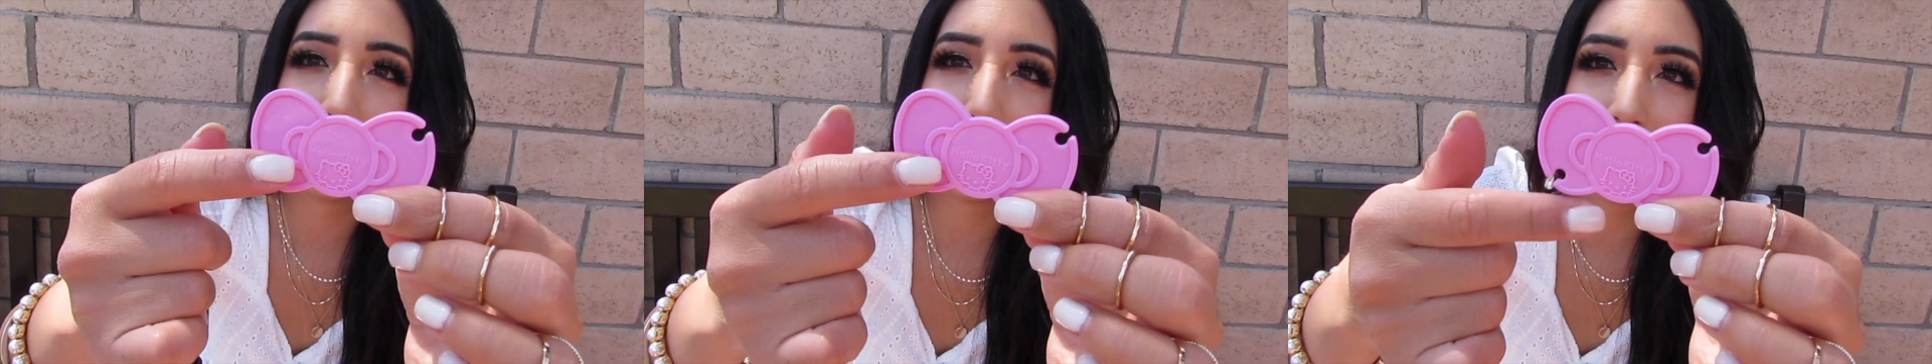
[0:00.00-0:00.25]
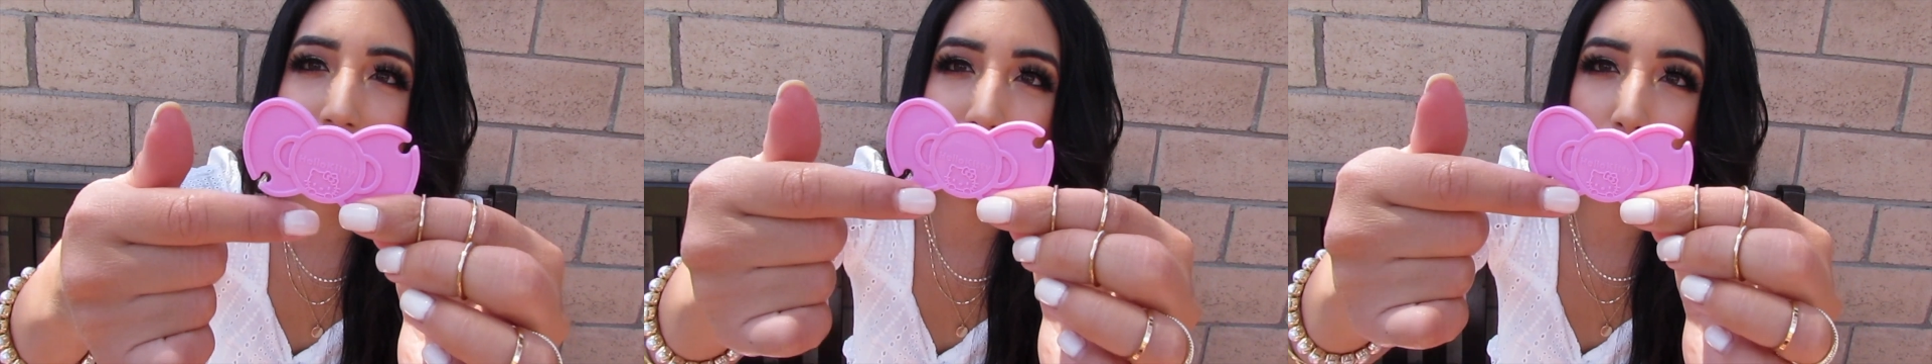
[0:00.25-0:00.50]

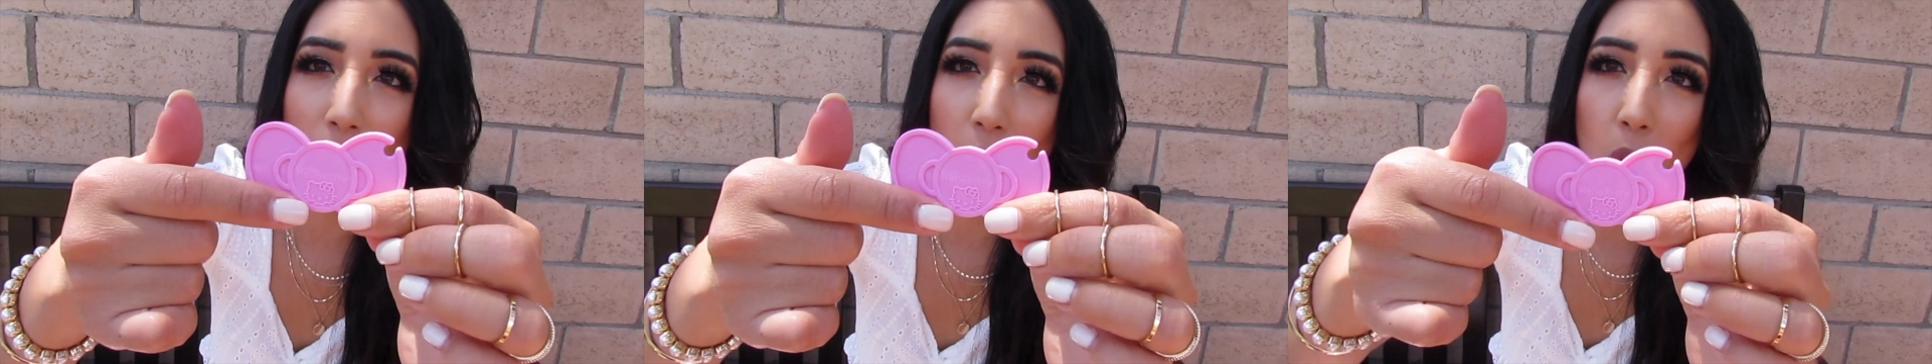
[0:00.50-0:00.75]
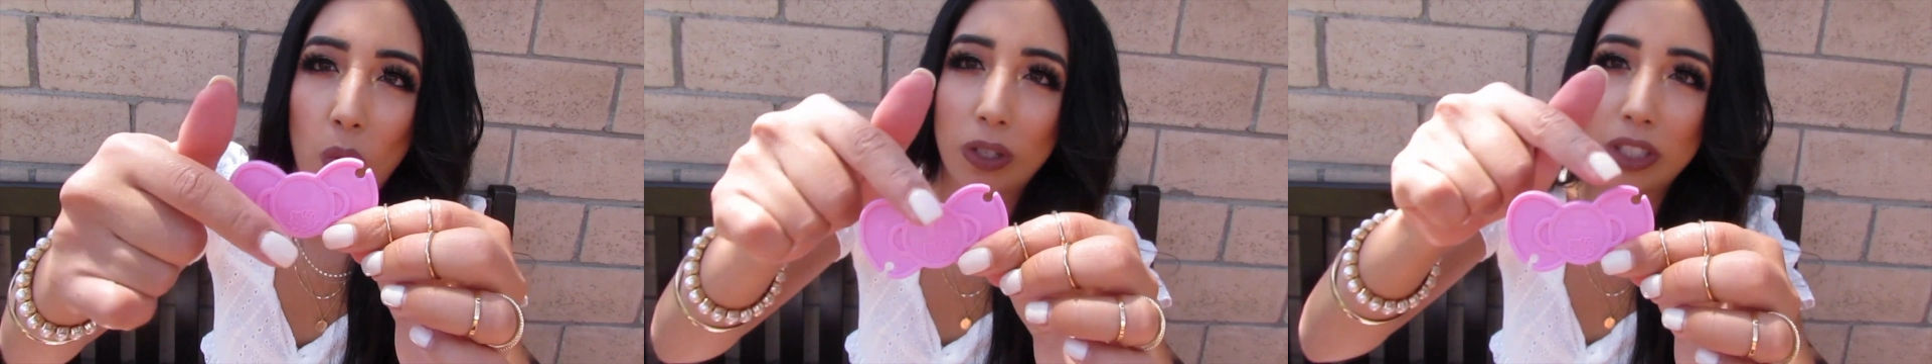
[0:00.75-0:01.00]
is what
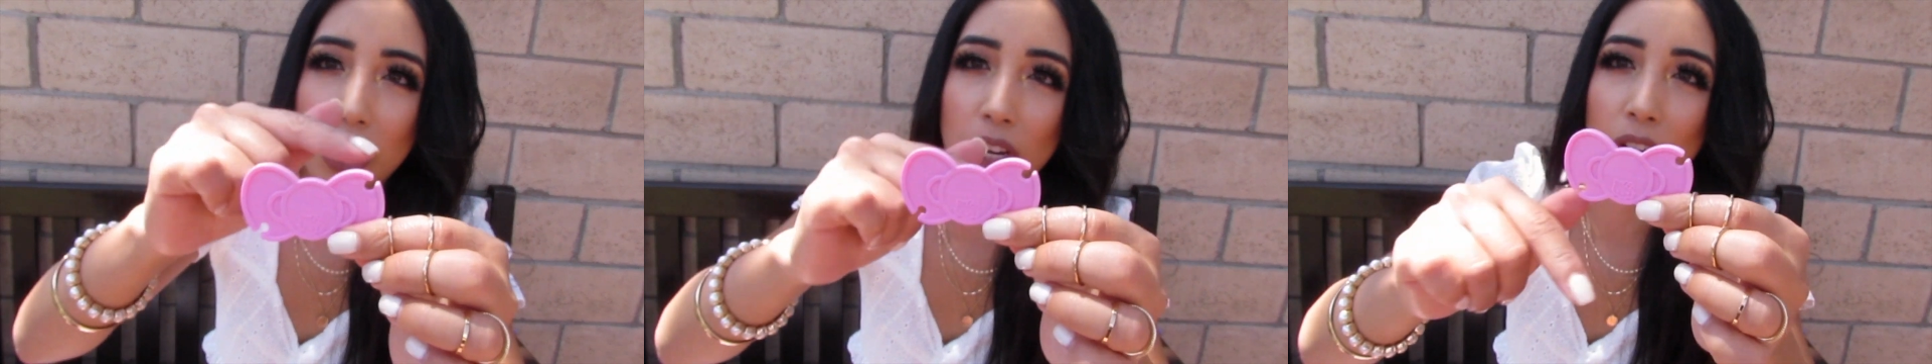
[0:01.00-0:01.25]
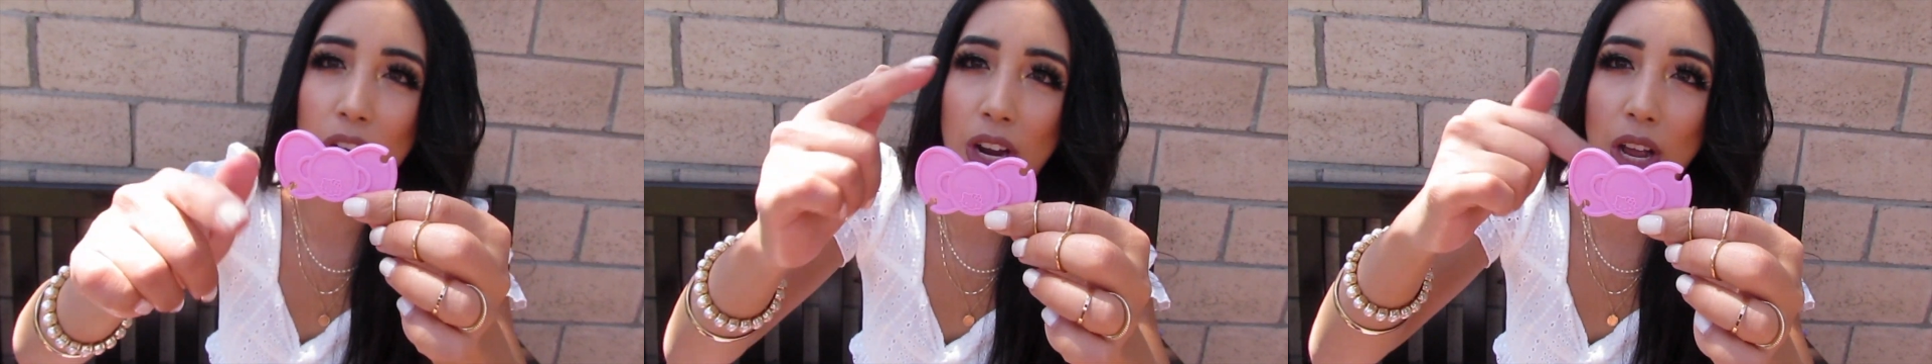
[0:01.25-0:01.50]
holds
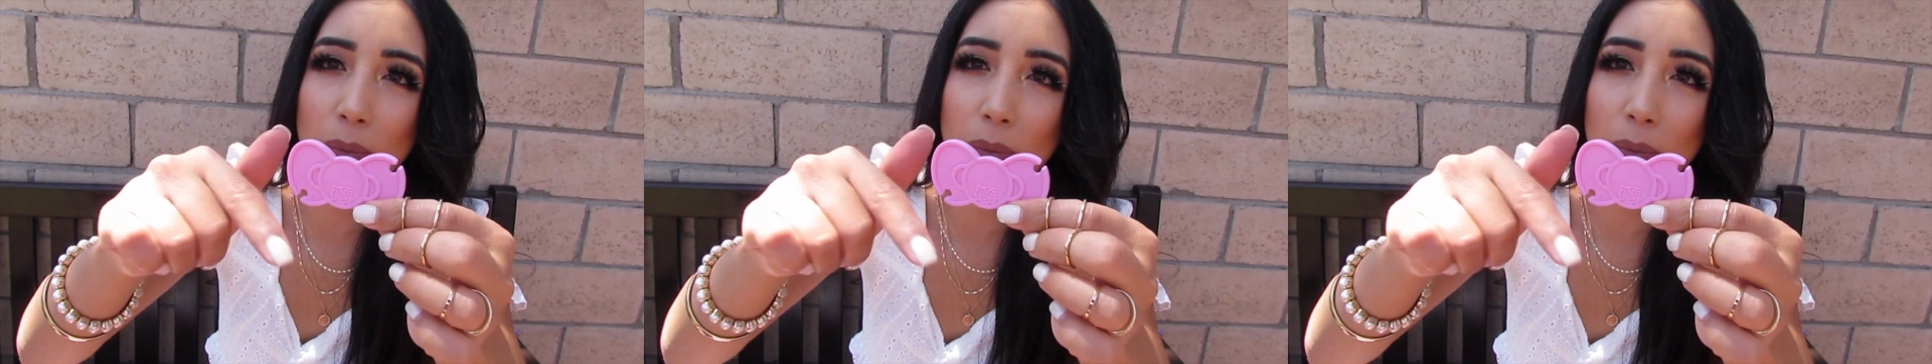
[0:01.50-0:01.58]
your